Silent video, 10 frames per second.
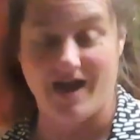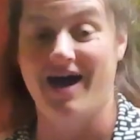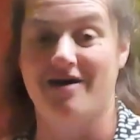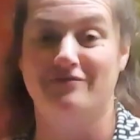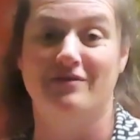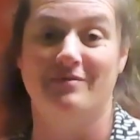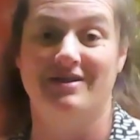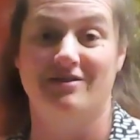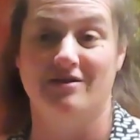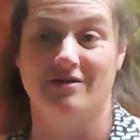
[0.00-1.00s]
have them
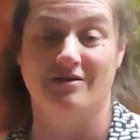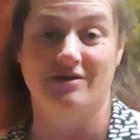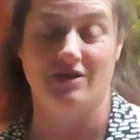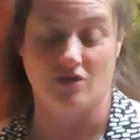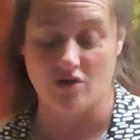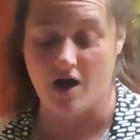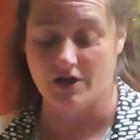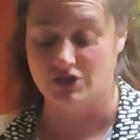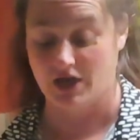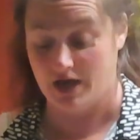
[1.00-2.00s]
in the
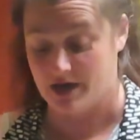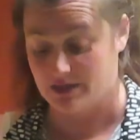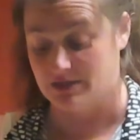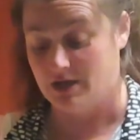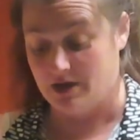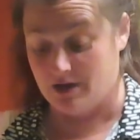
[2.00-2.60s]
garage, and